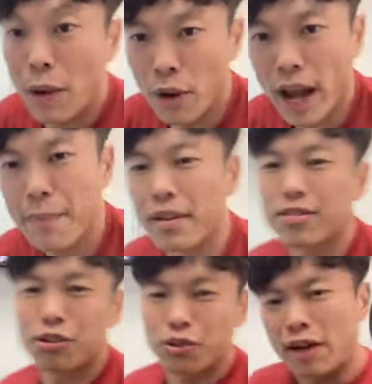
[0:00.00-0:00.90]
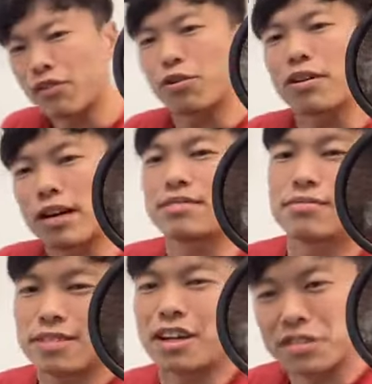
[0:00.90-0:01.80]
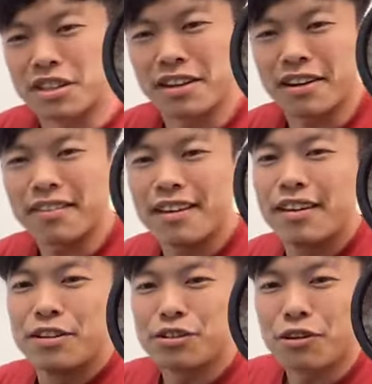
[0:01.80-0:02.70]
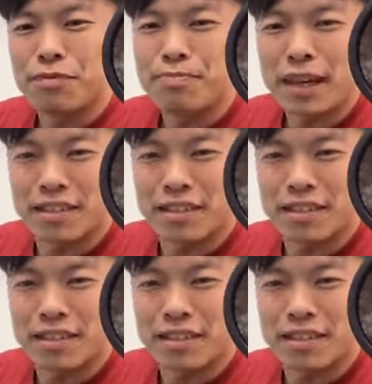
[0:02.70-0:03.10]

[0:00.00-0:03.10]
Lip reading: will happen. So you have to consider it. So make a